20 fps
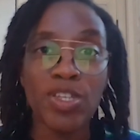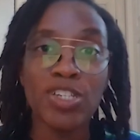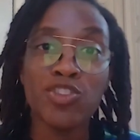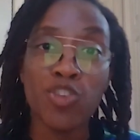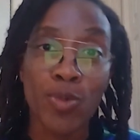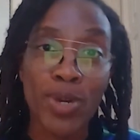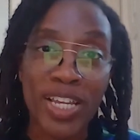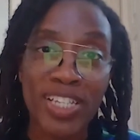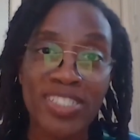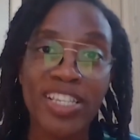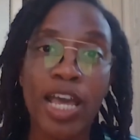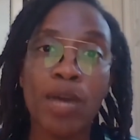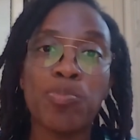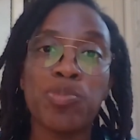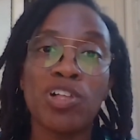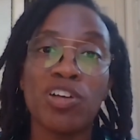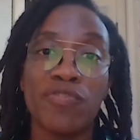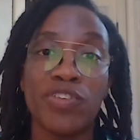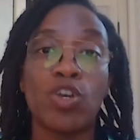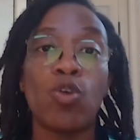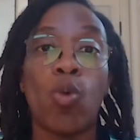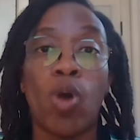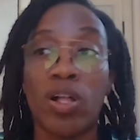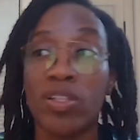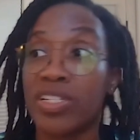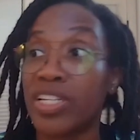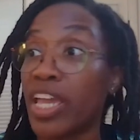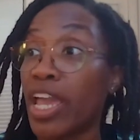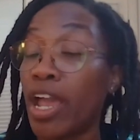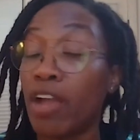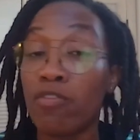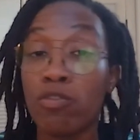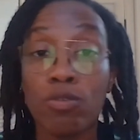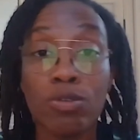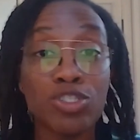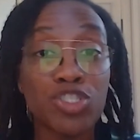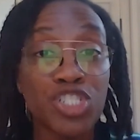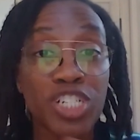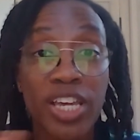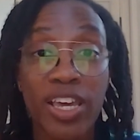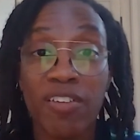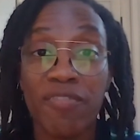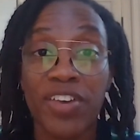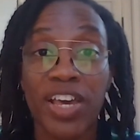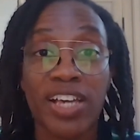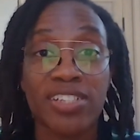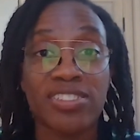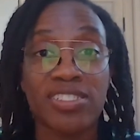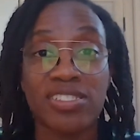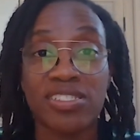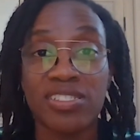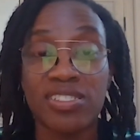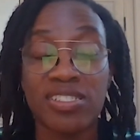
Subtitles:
So an example of equality, everyone should have access